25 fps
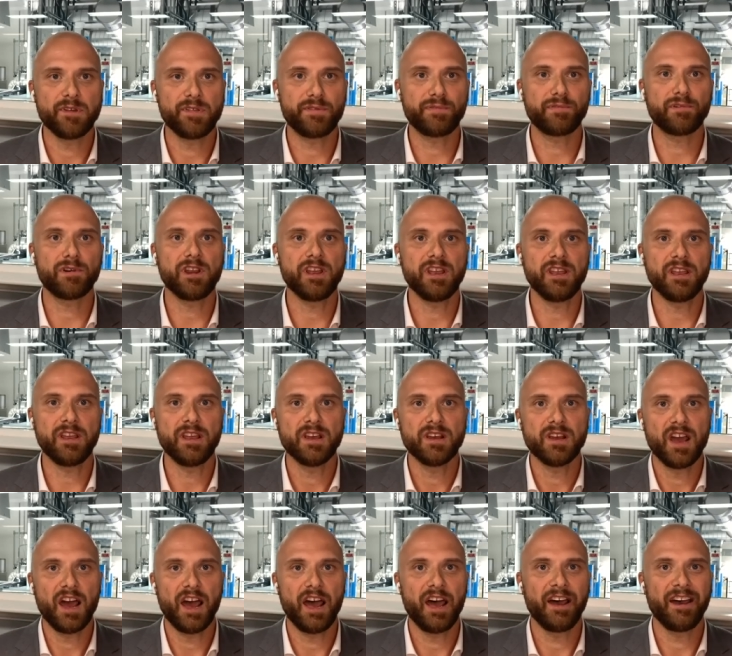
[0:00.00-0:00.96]
three
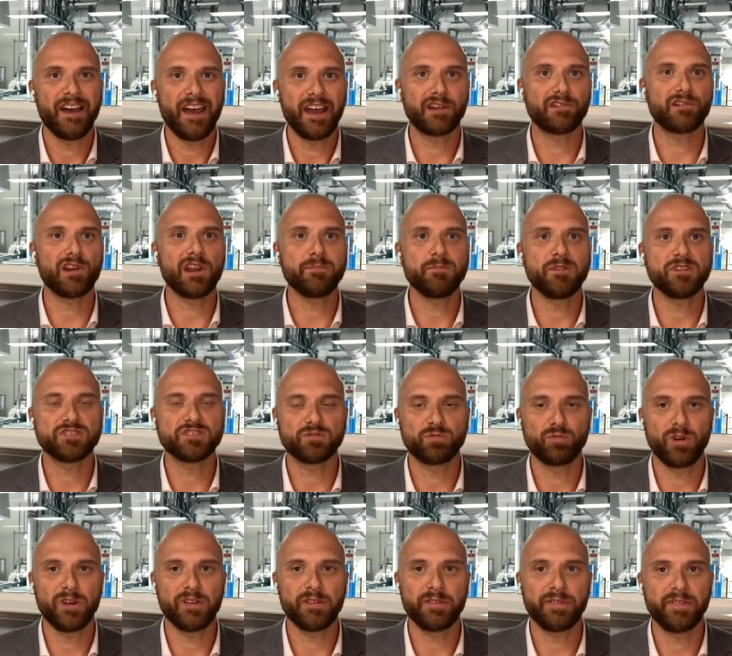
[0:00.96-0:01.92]
uh, agreements
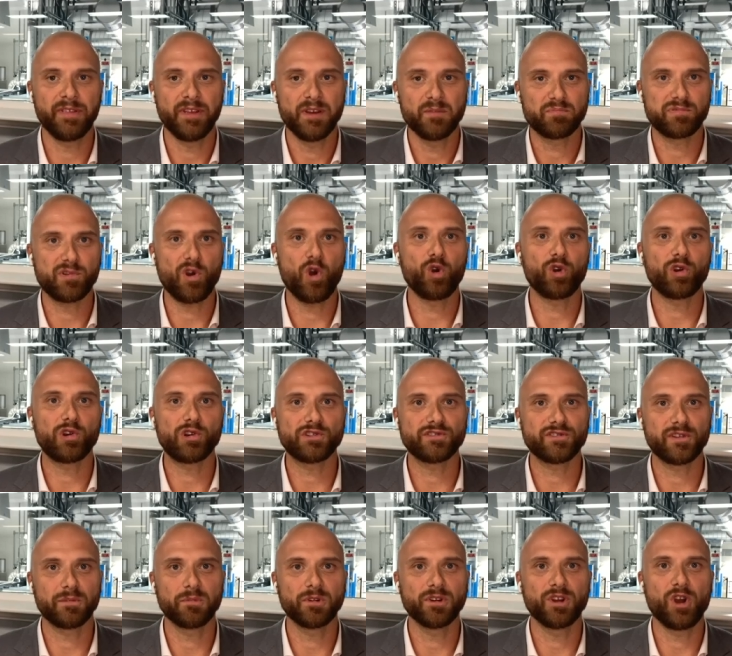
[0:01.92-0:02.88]
with brokers
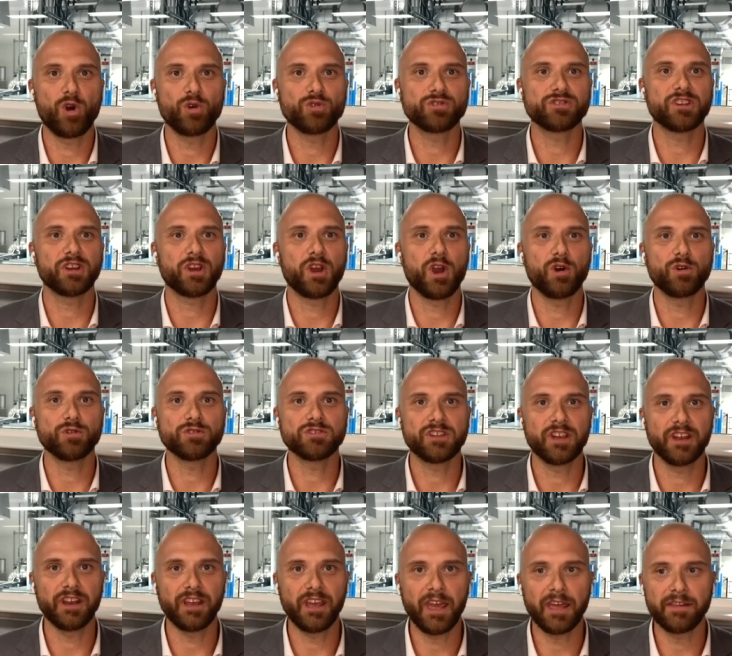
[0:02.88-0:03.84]
from coast to coast.
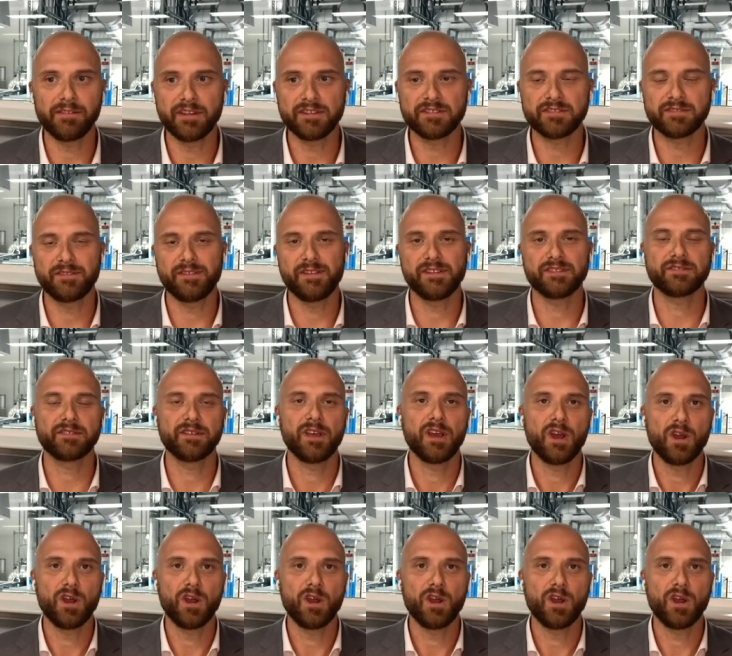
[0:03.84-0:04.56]
And again, this this